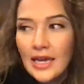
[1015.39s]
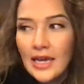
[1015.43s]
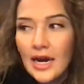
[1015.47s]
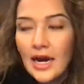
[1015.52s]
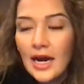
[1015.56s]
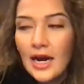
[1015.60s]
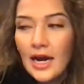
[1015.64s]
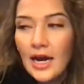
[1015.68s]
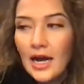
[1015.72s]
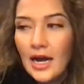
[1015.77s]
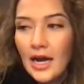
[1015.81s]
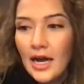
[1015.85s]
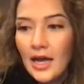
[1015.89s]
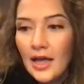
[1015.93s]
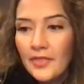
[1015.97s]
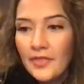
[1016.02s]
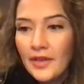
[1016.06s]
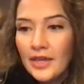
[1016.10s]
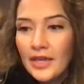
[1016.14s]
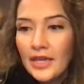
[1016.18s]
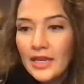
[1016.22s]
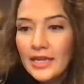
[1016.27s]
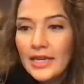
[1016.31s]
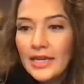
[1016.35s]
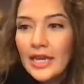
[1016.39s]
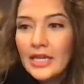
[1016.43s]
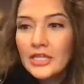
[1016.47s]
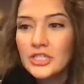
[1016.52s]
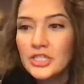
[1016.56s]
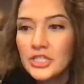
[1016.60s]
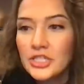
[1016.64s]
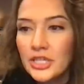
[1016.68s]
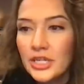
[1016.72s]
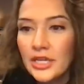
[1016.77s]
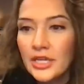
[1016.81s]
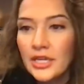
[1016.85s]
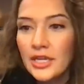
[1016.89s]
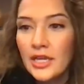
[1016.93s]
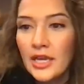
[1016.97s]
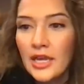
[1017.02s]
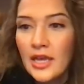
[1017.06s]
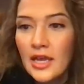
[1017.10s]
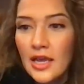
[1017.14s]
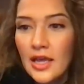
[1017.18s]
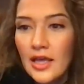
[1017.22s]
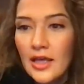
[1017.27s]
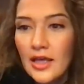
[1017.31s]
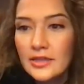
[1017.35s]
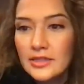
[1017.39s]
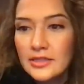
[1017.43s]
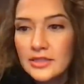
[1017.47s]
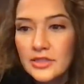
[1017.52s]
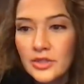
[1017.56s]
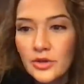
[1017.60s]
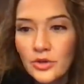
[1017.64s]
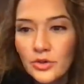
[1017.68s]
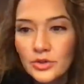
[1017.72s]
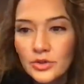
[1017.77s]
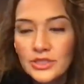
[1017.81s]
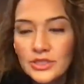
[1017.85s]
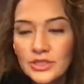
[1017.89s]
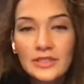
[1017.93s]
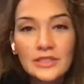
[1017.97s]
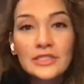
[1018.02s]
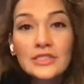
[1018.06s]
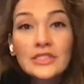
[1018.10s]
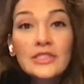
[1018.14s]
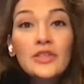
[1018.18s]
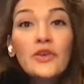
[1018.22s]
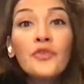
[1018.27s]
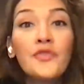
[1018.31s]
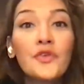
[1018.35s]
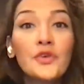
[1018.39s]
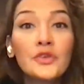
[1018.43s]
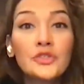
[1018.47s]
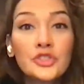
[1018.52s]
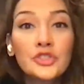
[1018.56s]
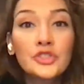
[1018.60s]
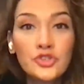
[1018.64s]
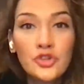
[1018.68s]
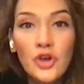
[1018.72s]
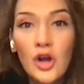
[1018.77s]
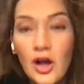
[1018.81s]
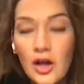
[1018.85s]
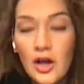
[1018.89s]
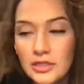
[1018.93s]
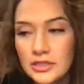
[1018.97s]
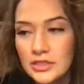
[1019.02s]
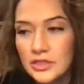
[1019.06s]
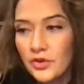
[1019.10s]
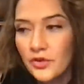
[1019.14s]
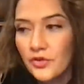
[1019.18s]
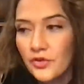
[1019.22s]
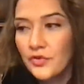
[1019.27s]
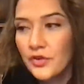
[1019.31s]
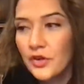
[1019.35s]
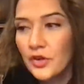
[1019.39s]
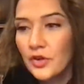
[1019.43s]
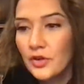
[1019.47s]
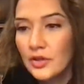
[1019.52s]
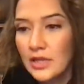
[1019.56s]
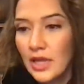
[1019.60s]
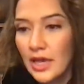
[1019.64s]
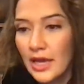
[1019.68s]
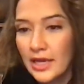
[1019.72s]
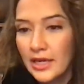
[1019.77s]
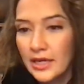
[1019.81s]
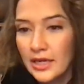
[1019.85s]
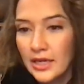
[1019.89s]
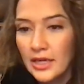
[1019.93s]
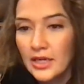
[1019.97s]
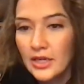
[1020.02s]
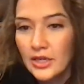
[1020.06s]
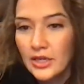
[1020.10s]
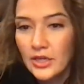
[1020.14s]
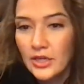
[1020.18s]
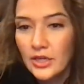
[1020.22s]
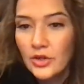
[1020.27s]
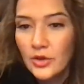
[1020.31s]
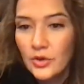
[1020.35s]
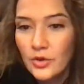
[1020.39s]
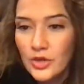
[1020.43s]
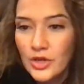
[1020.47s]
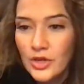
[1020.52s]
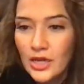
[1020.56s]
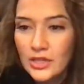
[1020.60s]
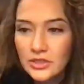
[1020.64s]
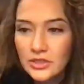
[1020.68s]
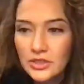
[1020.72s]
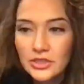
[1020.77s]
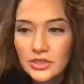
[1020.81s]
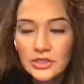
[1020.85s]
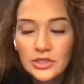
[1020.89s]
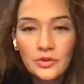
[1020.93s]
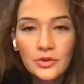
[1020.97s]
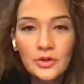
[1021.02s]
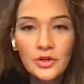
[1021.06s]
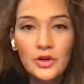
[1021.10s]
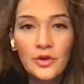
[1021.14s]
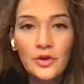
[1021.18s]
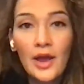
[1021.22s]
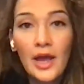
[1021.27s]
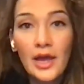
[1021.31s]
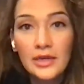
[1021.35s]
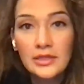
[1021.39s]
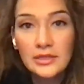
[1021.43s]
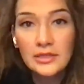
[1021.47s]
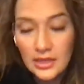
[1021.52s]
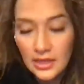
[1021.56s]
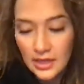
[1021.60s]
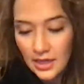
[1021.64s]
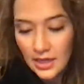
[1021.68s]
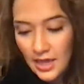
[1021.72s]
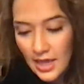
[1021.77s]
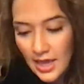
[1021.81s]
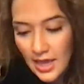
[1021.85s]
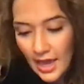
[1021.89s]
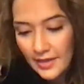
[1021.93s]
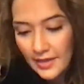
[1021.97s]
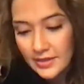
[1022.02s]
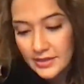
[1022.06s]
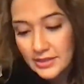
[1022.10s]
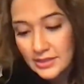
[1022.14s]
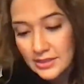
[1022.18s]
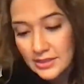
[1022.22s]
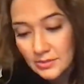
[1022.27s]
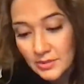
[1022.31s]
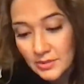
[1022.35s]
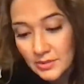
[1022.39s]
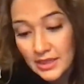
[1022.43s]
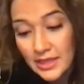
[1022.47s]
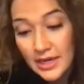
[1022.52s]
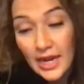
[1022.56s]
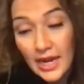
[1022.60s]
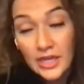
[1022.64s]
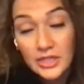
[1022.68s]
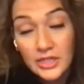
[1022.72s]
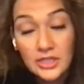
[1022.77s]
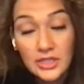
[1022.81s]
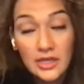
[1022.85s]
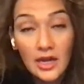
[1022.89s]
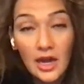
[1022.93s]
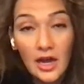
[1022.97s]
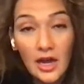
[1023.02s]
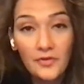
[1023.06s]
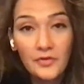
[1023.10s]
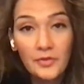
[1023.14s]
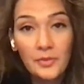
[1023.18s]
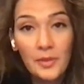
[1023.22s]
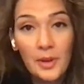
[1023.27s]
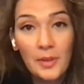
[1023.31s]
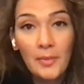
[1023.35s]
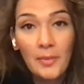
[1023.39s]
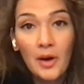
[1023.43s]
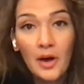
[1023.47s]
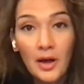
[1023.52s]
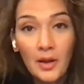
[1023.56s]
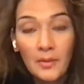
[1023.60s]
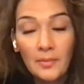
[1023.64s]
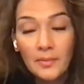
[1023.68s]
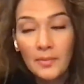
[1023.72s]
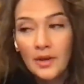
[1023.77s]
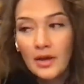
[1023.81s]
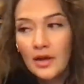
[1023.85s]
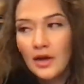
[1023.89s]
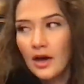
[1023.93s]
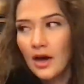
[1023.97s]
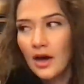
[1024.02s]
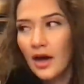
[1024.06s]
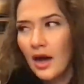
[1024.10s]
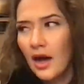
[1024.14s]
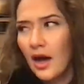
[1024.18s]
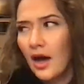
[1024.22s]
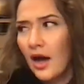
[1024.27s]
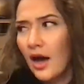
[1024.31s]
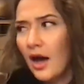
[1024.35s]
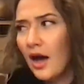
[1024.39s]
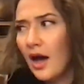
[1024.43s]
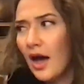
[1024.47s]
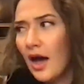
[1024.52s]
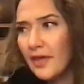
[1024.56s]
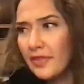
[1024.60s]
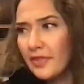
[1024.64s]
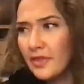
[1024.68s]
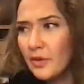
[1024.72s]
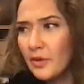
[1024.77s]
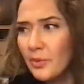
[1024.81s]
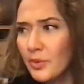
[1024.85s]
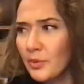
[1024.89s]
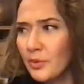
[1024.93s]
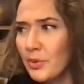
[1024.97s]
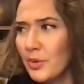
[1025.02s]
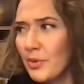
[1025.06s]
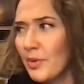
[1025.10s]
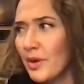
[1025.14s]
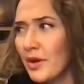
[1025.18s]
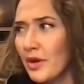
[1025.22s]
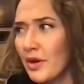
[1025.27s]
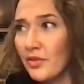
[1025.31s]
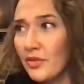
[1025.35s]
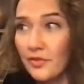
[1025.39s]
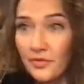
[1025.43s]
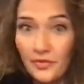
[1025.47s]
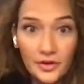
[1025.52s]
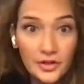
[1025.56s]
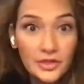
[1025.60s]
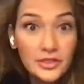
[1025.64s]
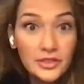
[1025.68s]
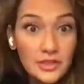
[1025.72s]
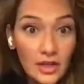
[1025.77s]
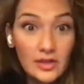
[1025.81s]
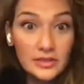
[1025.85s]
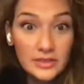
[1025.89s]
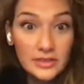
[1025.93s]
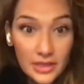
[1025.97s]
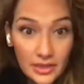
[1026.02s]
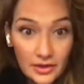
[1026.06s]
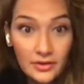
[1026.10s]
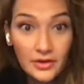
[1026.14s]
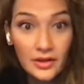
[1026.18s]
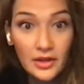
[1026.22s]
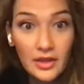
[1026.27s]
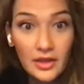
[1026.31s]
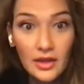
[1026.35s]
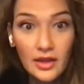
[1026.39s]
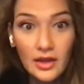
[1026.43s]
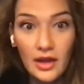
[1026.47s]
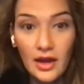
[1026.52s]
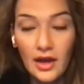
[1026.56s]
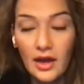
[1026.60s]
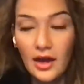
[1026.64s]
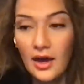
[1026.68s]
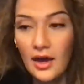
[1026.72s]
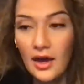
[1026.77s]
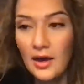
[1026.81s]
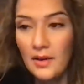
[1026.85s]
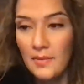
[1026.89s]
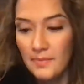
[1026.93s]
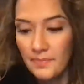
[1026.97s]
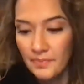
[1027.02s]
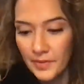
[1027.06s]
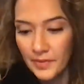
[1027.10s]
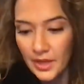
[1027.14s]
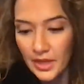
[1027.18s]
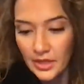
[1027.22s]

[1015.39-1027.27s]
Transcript: uh, the connection still still feel strong still feel like you know you are still interacting and this is something that i actually got from my mom uh, i think when we went on the first lockdown um,